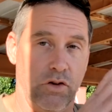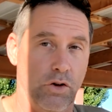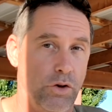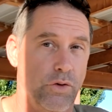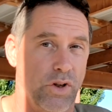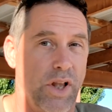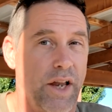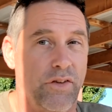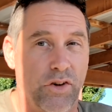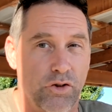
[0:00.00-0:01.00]
you lose a lot
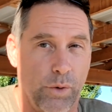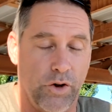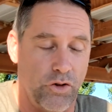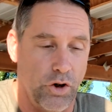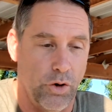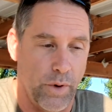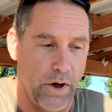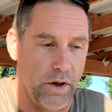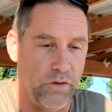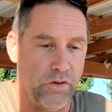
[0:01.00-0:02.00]
of situational
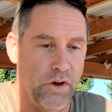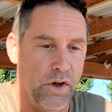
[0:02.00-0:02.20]
awareness.